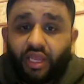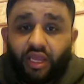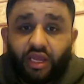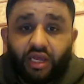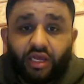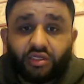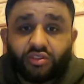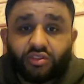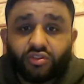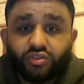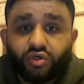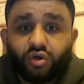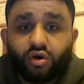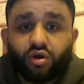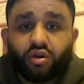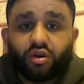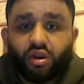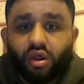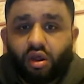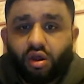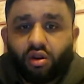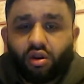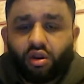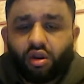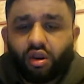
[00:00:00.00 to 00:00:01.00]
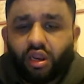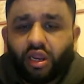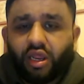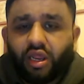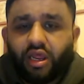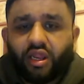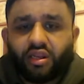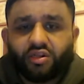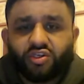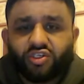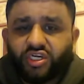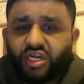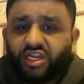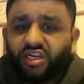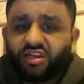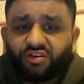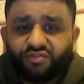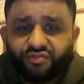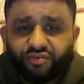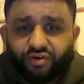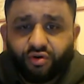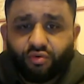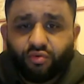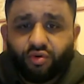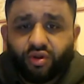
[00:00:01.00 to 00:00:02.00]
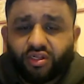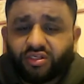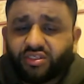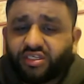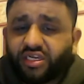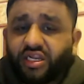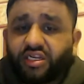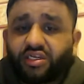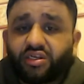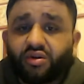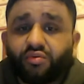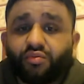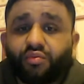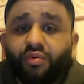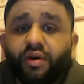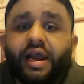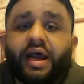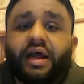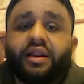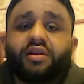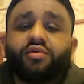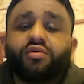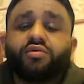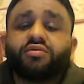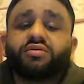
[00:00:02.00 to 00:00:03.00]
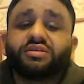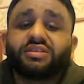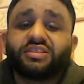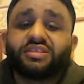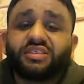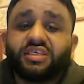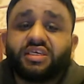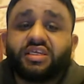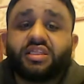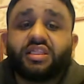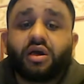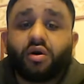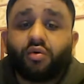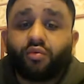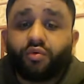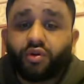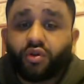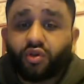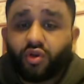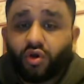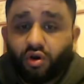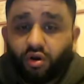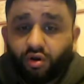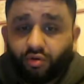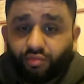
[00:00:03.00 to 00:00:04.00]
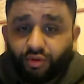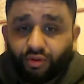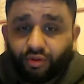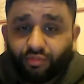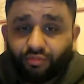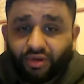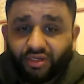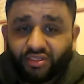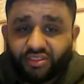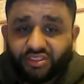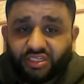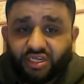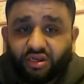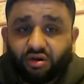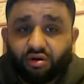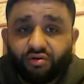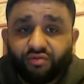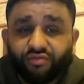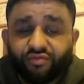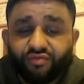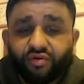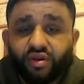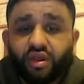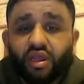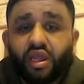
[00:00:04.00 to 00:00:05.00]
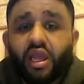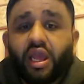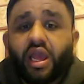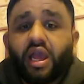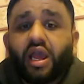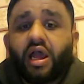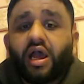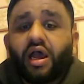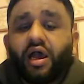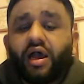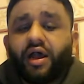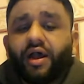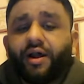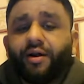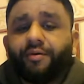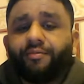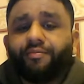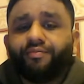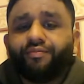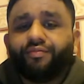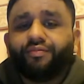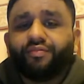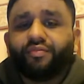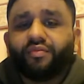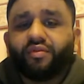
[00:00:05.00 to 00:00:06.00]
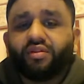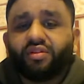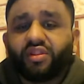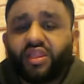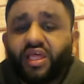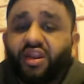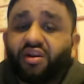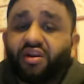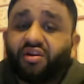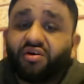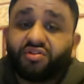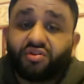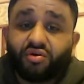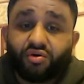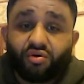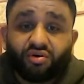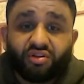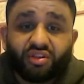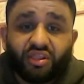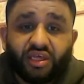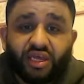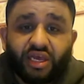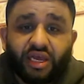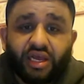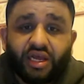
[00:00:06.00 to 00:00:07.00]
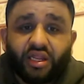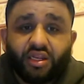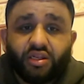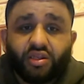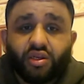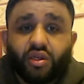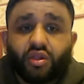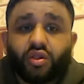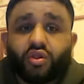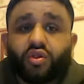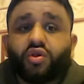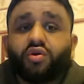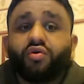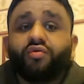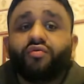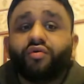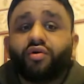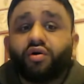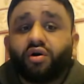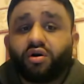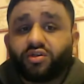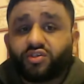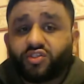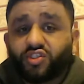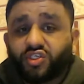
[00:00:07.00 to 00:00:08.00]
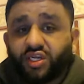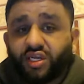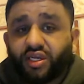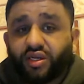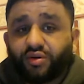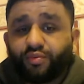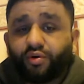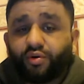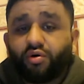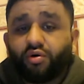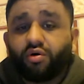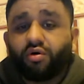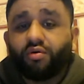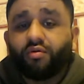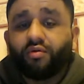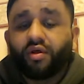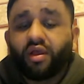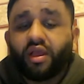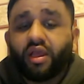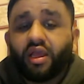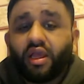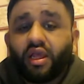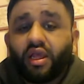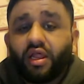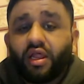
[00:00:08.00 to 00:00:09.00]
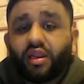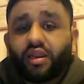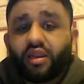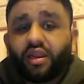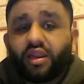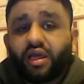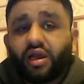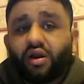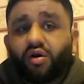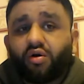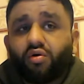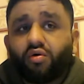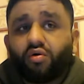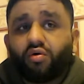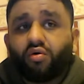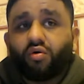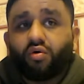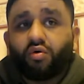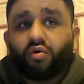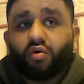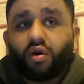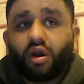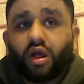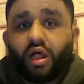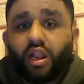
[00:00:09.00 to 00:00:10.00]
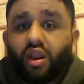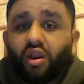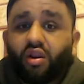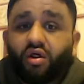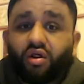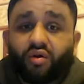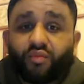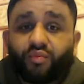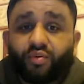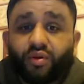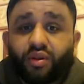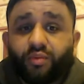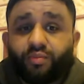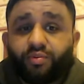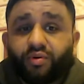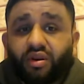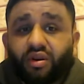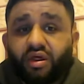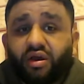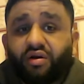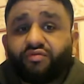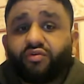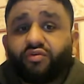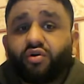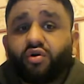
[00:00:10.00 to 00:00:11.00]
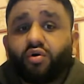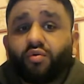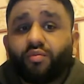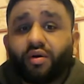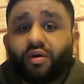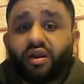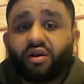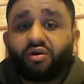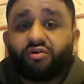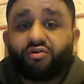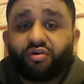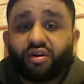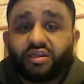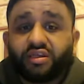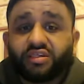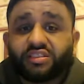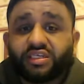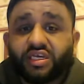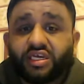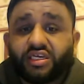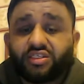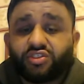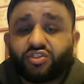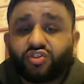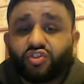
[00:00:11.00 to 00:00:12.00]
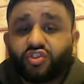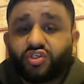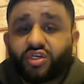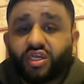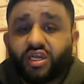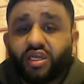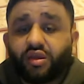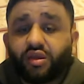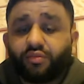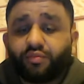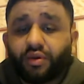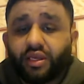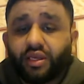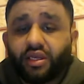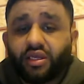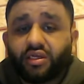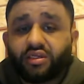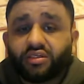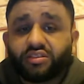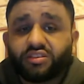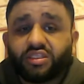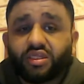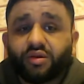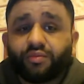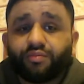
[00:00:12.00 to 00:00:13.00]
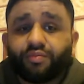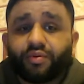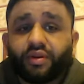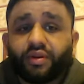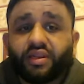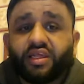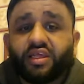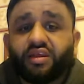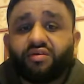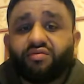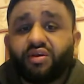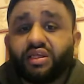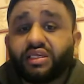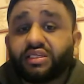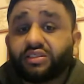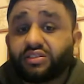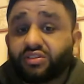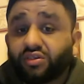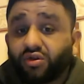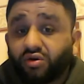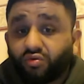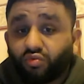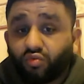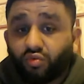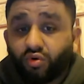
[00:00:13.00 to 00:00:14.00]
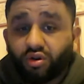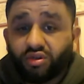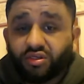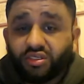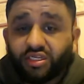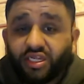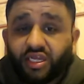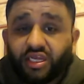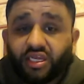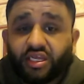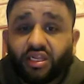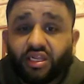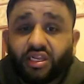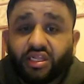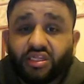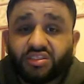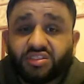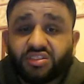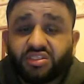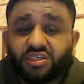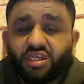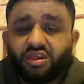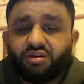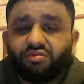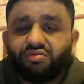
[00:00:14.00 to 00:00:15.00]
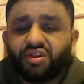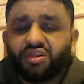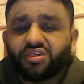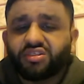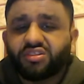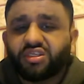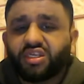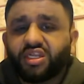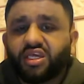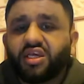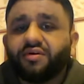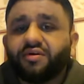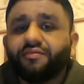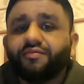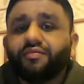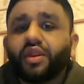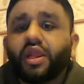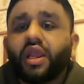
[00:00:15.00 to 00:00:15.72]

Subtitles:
has gone on and challenged for a world title, but I don't see that with Tommy myself. Then on the other hand, you've got Jake Paul. Now, a lot of people have come and criticized Jake because they believe he's not, one, taking it seriously,